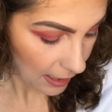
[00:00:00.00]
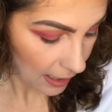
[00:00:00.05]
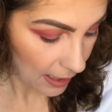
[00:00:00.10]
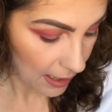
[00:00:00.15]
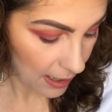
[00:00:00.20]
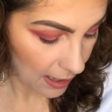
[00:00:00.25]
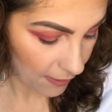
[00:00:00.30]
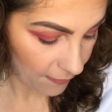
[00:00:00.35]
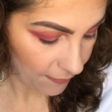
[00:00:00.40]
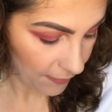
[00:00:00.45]

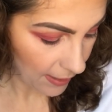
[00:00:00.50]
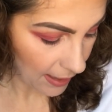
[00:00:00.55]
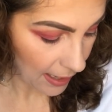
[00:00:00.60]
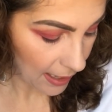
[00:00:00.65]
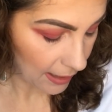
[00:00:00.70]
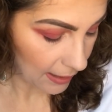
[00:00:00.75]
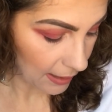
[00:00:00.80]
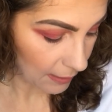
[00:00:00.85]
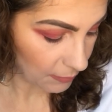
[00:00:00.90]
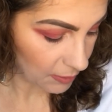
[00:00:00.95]
Love that.
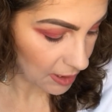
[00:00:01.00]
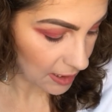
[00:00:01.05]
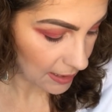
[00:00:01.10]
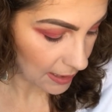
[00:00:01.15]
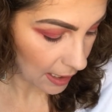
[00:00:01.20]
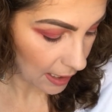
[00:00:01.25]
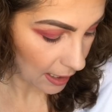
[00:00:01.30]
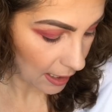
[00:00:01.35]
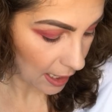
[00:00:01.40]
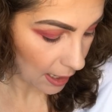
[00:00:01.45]
And I'm just
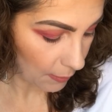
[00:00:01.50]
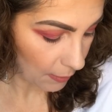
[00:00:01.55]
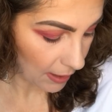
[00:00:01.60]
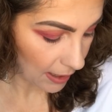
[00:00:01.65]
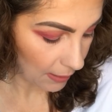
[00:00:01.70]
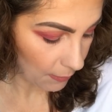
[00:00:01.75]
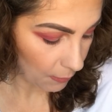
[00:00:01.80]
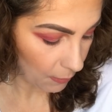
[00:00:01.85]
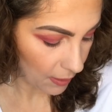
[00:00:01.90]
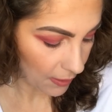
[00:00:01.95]
going to go
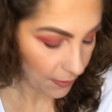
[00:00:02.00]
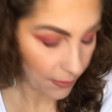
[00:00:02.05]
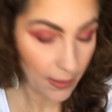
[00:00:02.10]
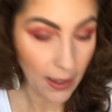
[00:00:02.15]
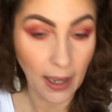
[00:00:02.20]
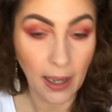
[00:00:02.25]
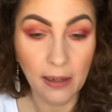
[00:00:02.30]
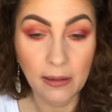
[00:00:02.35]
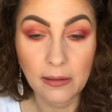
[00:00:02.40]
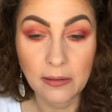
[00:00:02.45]
in with
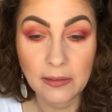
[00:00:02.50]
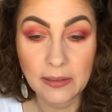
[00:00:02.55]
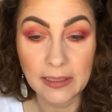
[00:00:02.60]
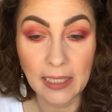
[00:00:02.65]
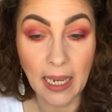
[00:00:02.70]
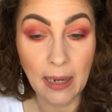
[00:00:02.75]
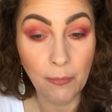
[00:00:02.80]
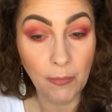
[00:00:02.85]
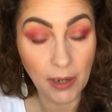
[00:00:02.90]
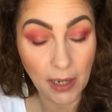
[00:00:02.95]
that
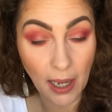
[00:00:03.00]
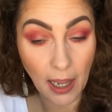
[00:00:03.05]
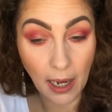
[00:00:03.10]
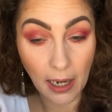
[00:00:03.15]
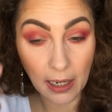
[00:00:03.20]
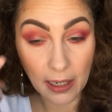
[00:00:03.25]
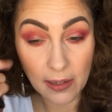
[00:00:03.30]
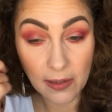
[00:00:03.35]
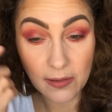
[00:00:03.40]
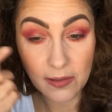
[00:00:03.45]
same
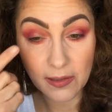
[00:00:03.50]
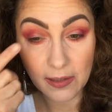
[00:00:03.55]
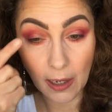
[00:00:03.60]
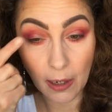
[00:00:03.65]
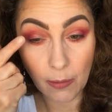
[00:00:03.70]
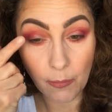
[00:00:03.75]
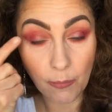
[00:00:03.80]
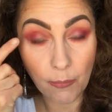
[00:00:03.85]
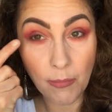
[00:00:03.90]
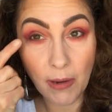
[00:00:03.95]
colour.
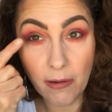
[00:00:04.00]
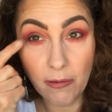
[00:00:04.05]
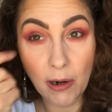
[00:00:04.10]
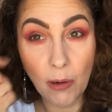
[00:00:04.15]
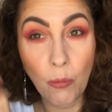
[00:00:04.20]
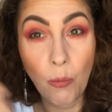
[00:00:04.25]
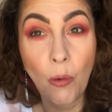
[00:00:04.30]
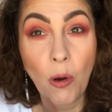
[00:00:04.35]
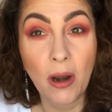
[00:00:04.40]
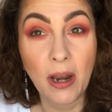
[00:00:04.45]
So mirror
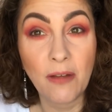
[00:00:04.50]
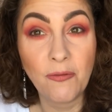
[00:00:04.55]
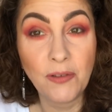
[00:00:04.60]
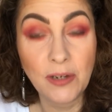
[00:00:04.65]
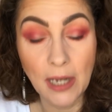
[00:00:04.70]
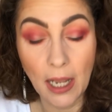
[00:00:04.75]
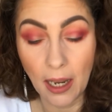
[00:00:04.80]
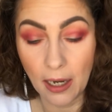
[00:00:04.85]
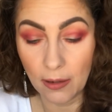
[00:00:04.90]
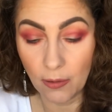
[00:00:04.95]
what I've
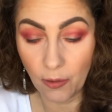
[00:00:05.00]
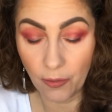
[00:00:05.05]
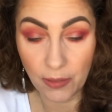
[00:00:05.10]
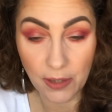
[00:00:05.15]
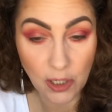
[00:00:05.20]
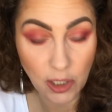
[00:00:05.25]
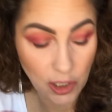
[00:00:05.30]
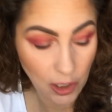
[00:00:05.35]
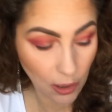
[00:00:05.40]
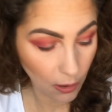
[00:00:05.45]
done on the
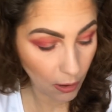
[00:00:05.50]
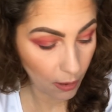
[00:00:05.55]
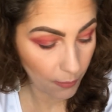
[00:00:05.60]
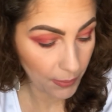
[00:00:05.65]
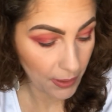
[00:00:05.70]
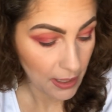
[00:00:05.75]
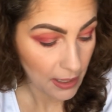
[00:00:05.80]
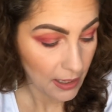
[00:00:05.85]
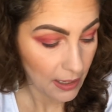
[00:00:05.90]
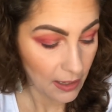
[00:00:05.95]
top.